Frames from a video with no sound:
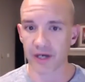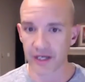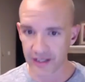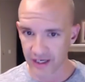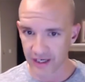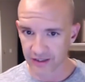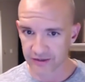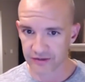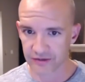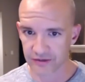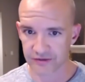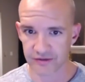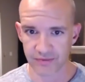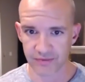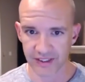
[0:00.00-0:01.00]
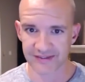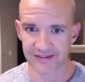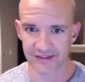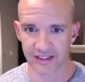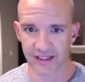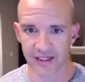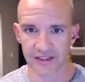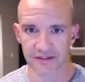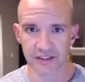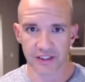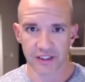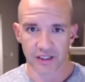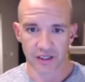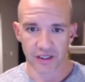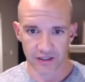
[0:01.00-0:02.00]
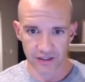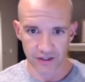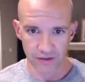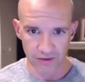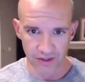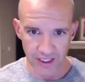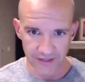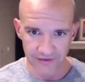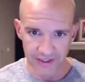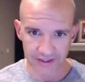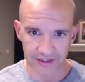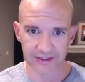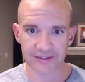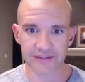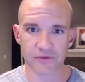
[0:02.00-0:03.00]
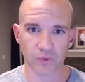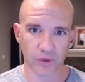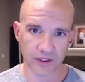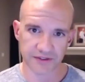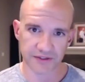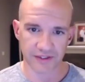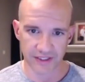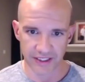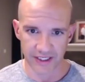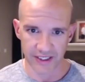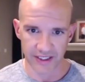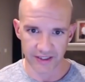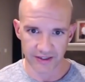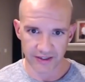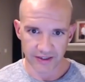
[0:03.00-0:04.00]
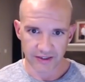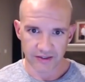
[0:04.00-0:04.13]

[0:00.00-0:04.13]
or my doctors or my CAs are going to go live at least once a day,